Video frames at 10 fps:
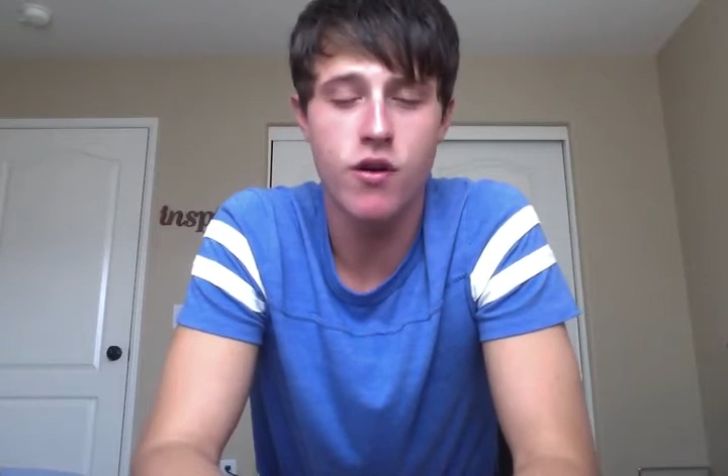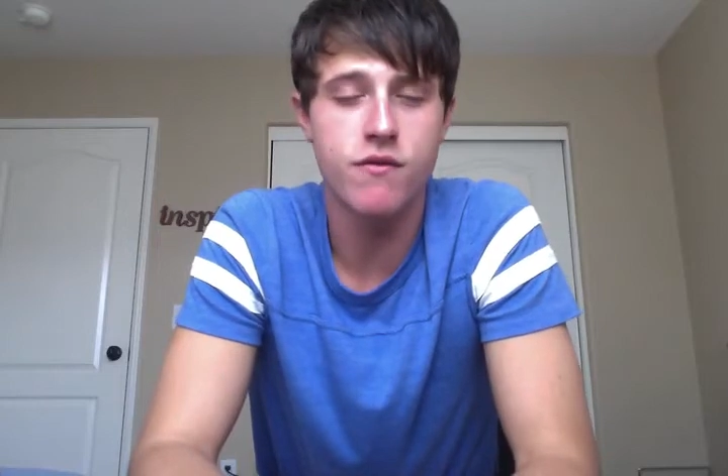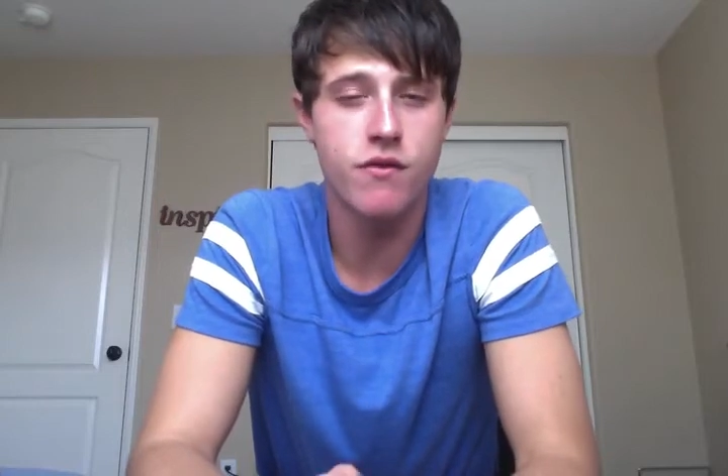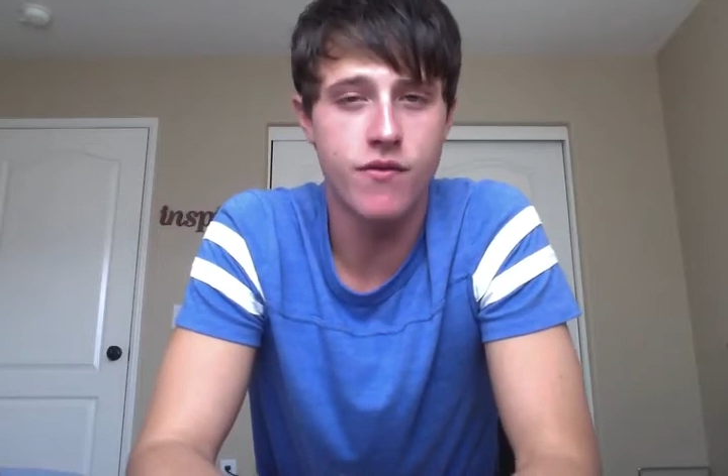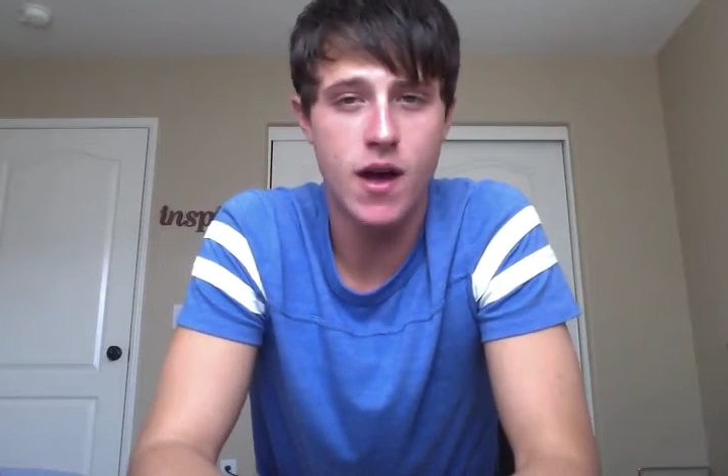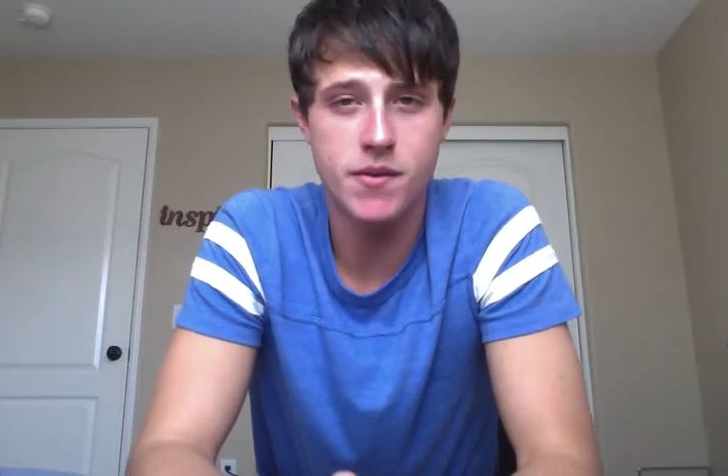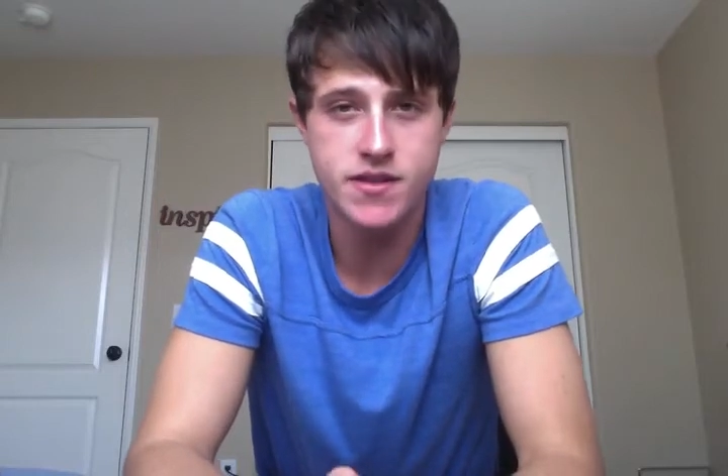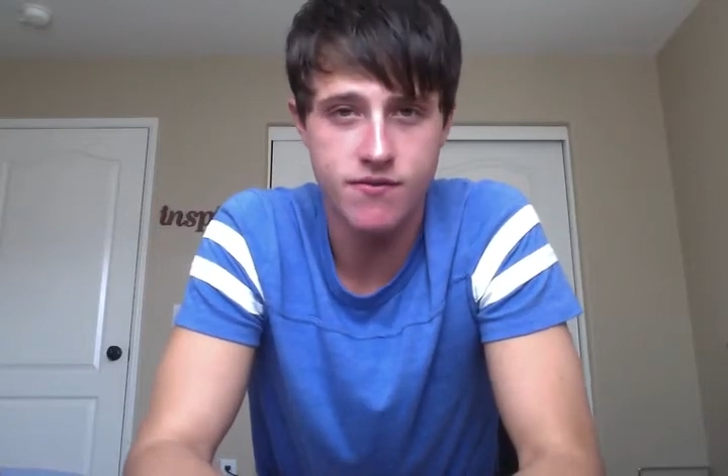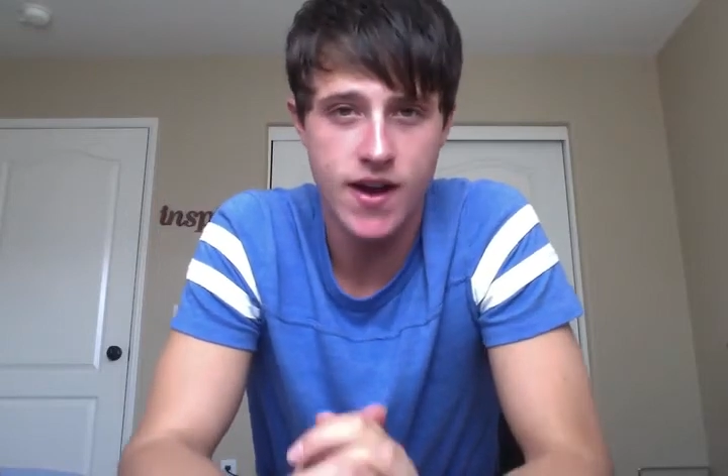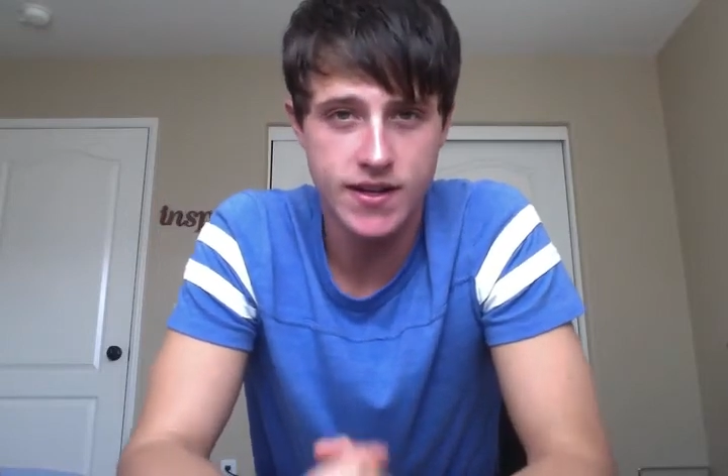for families
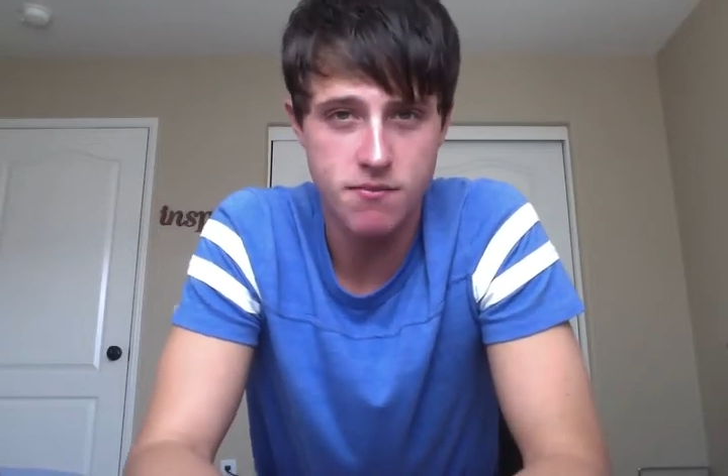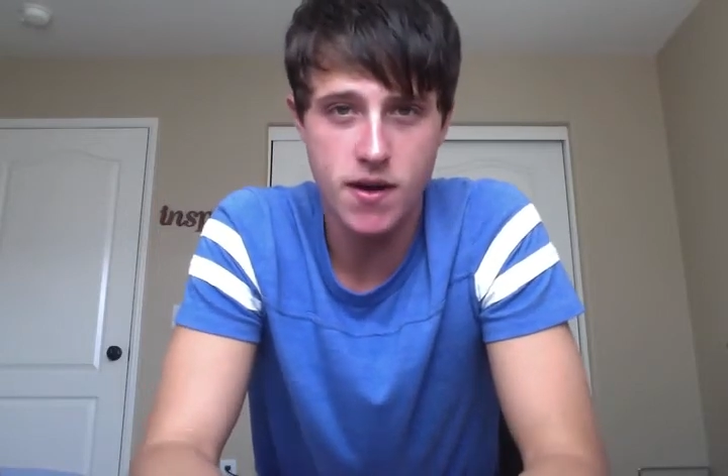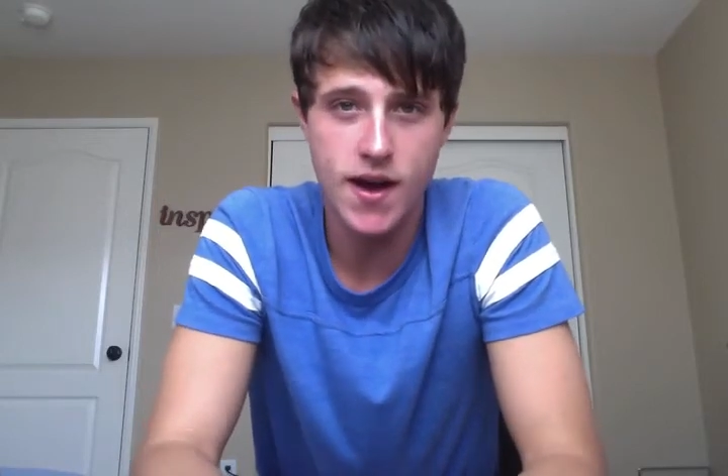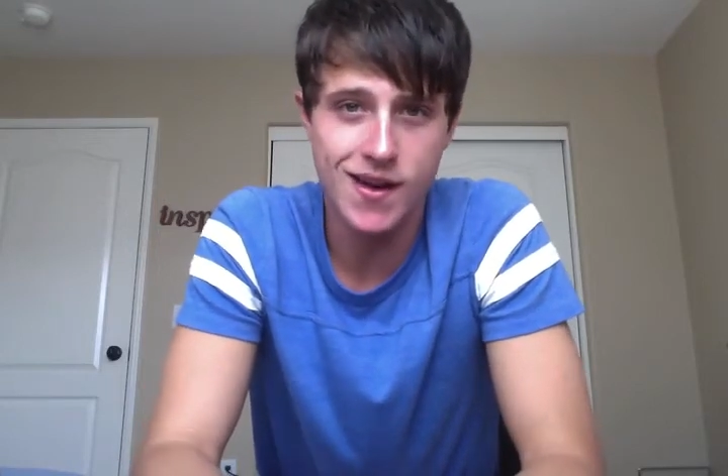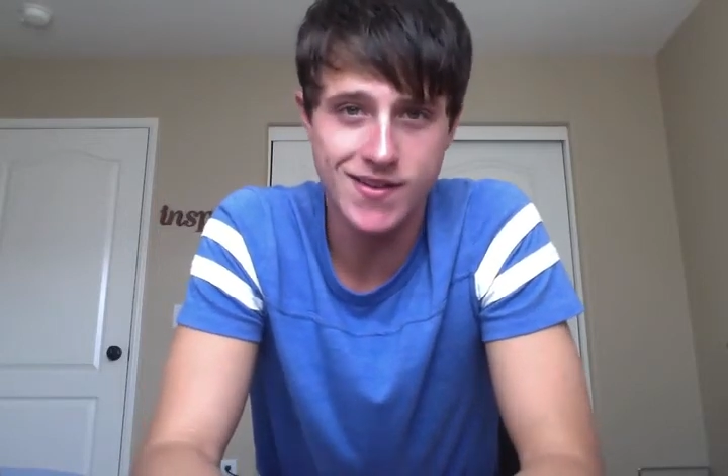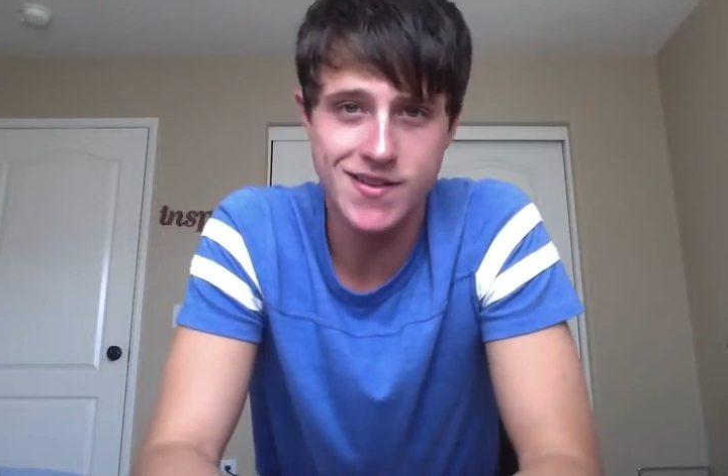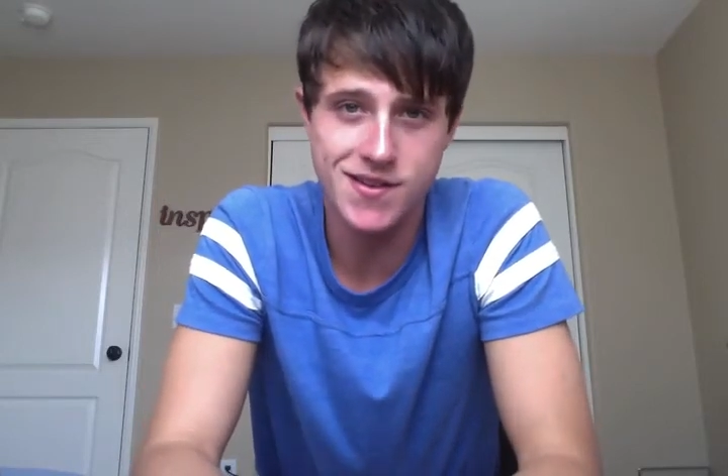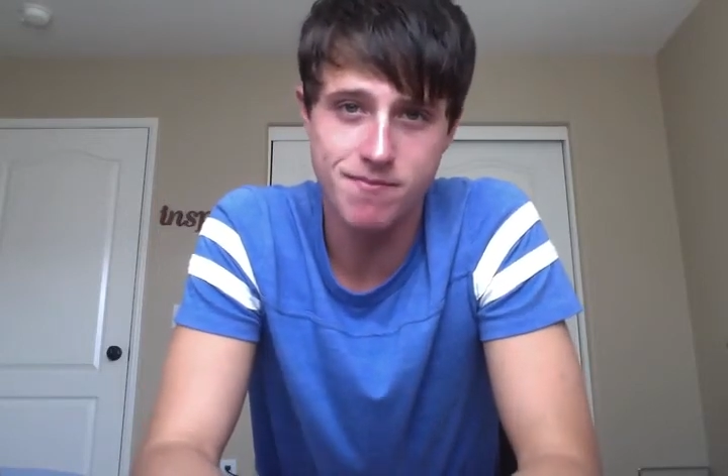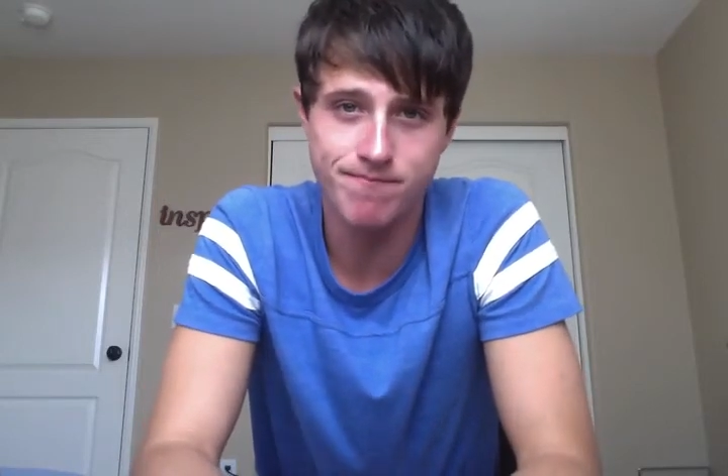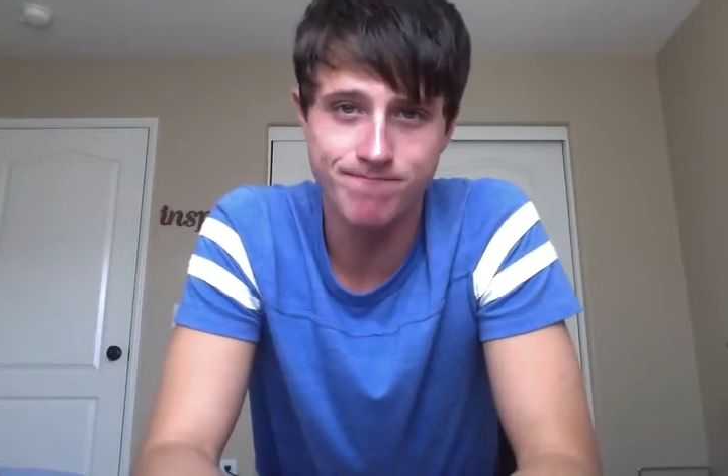affected by autism.